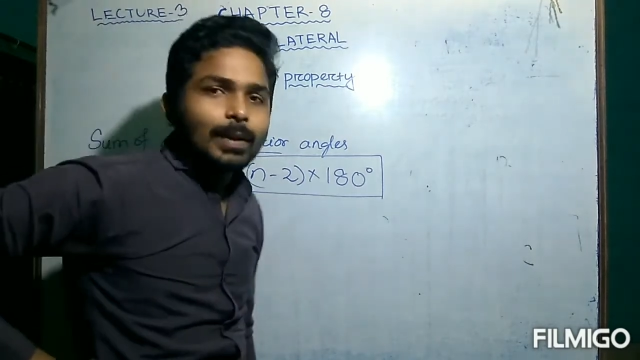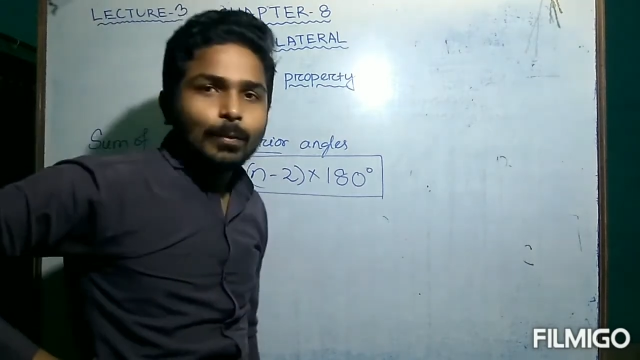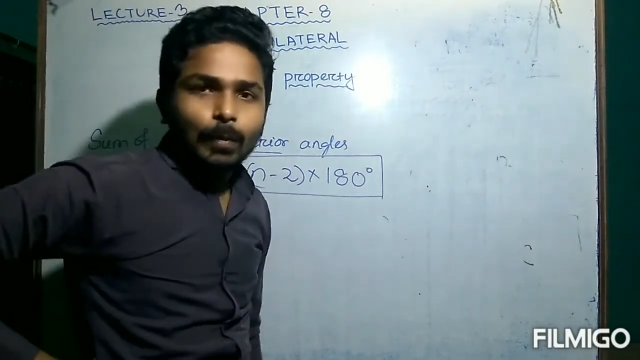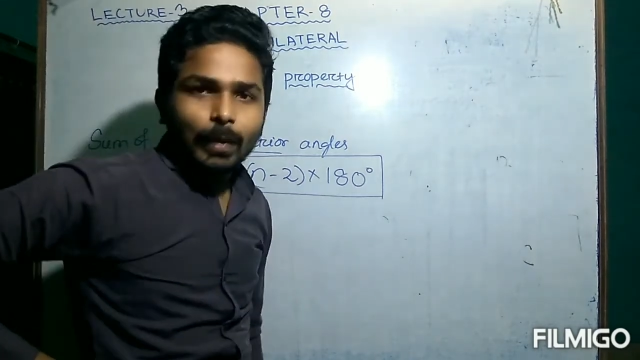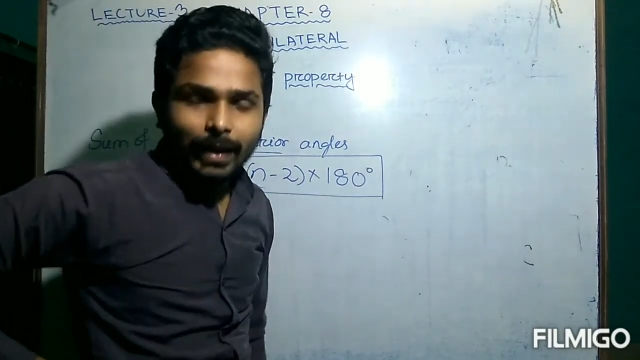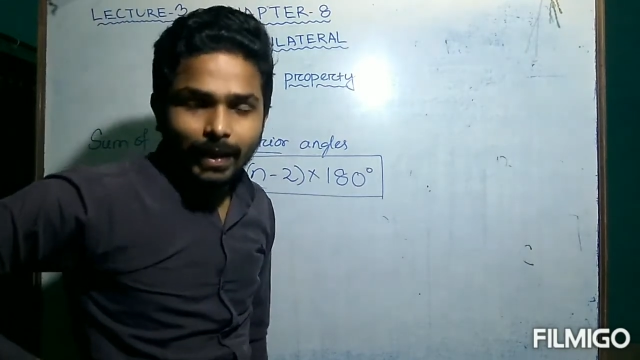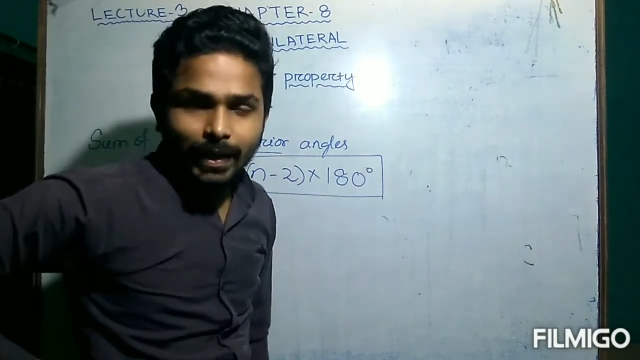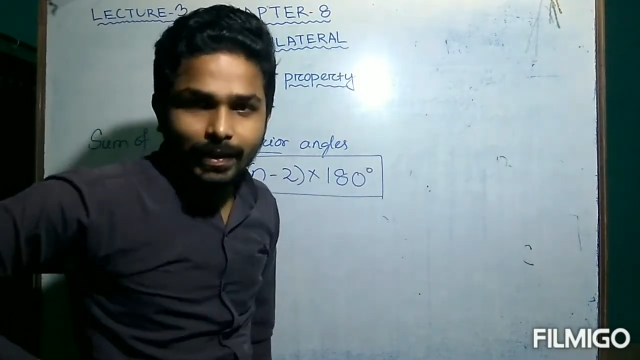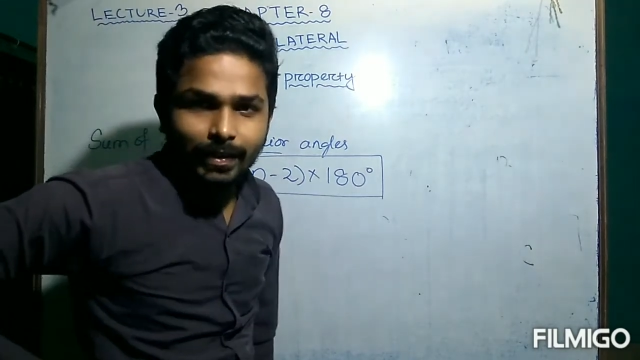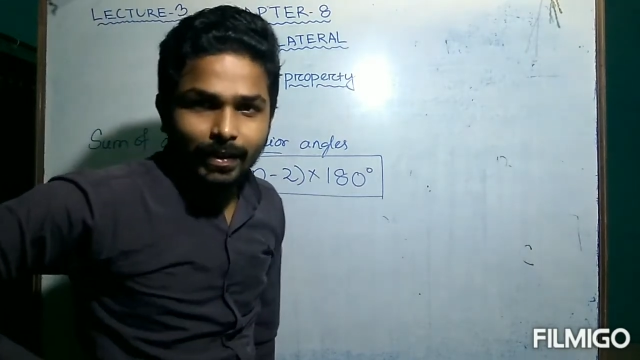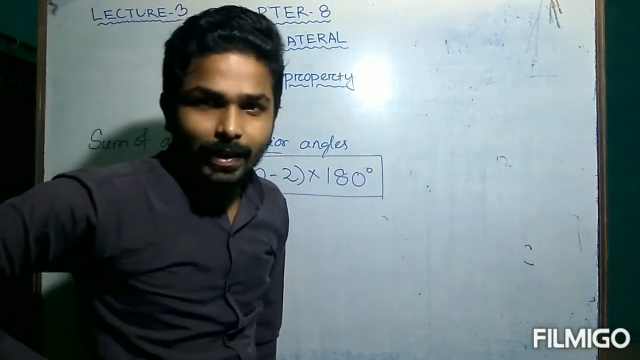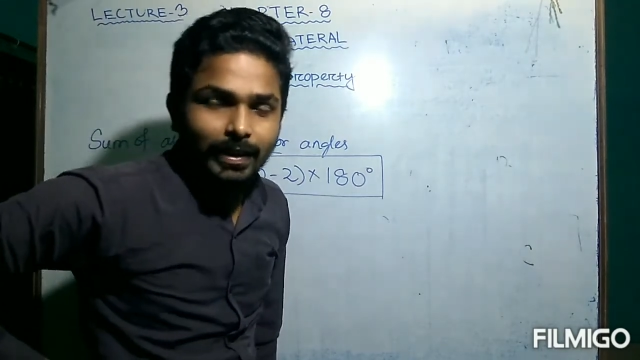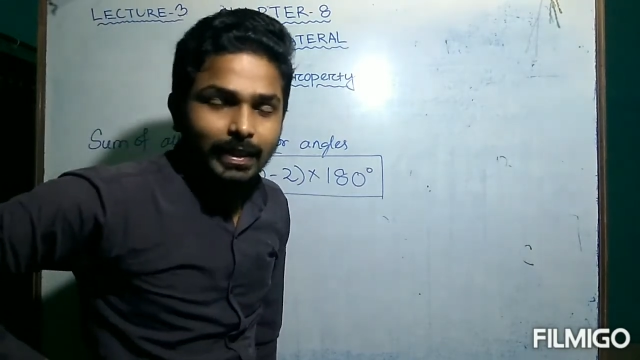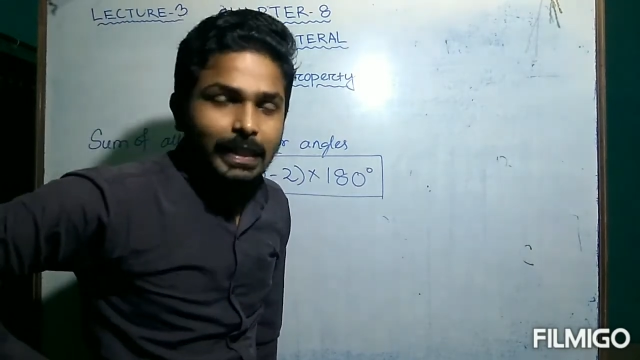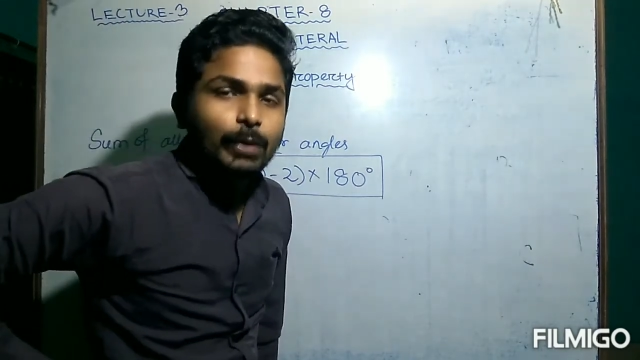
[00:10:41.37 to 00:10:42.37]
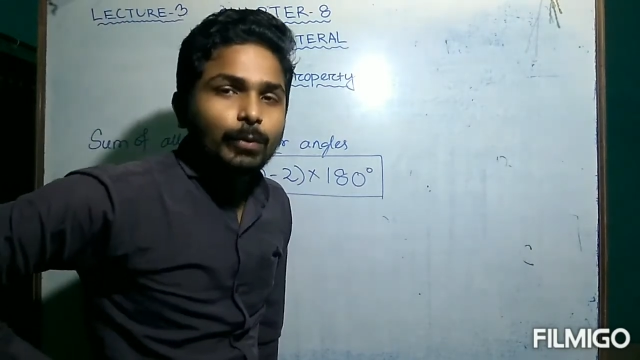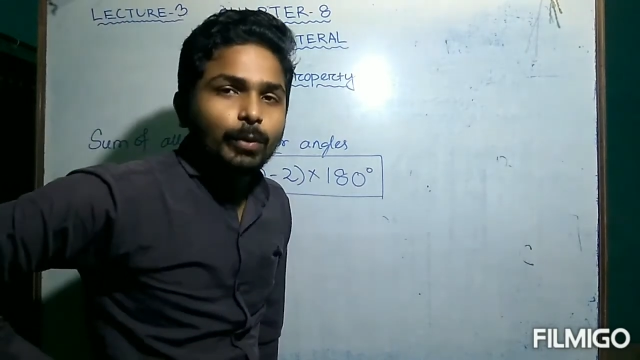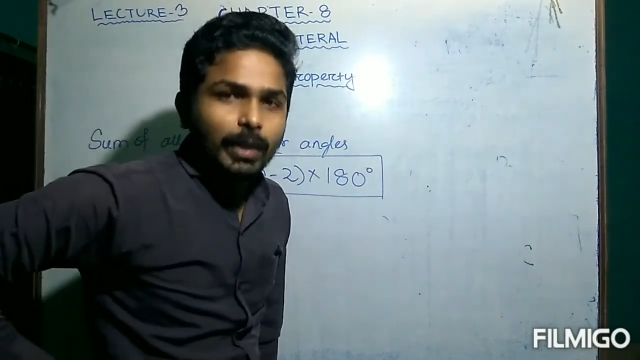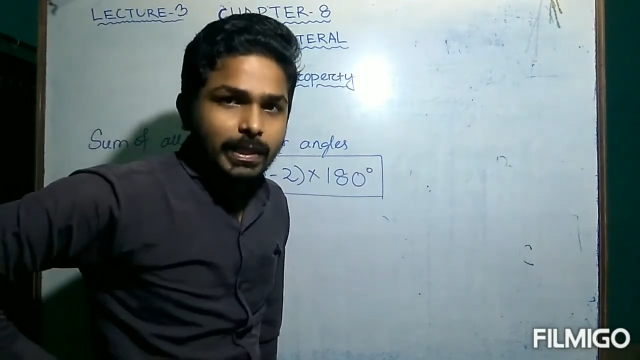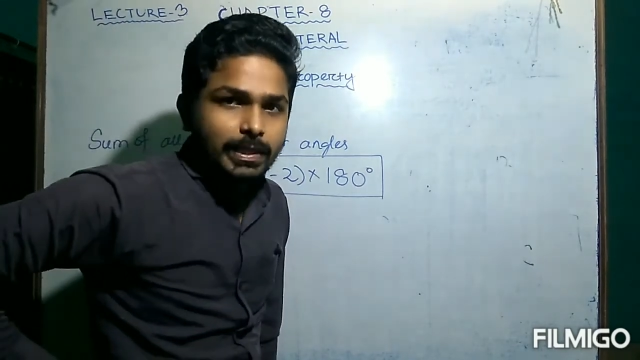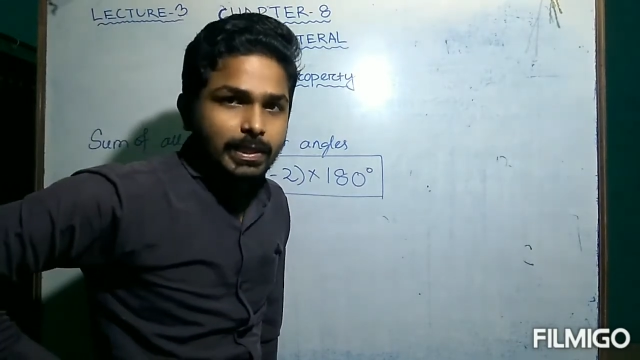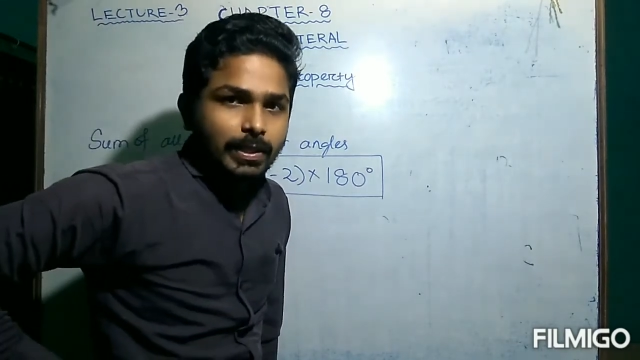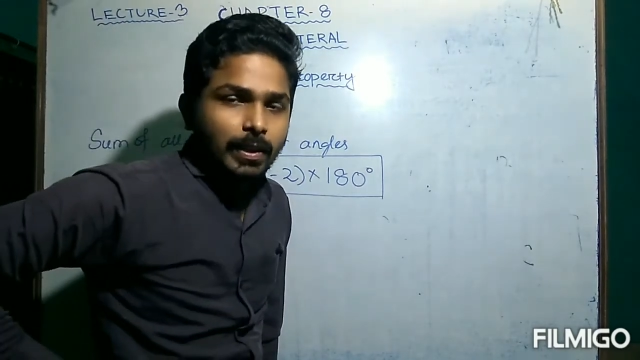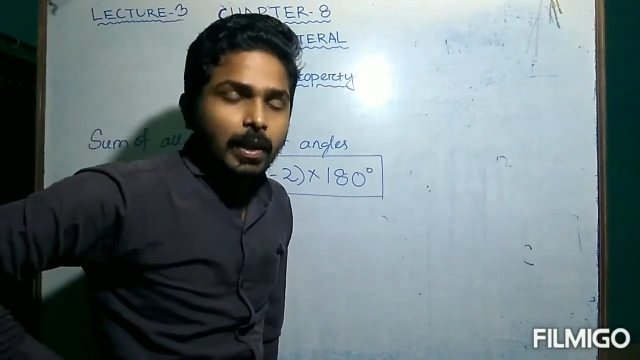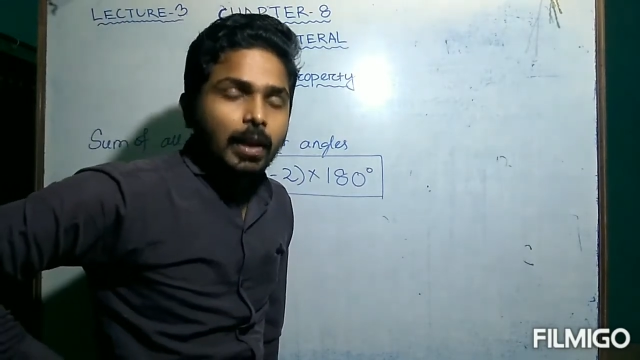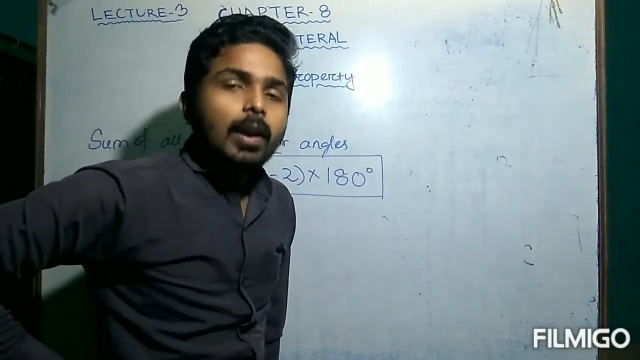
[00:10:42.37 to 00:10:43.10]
A quadrilateral in which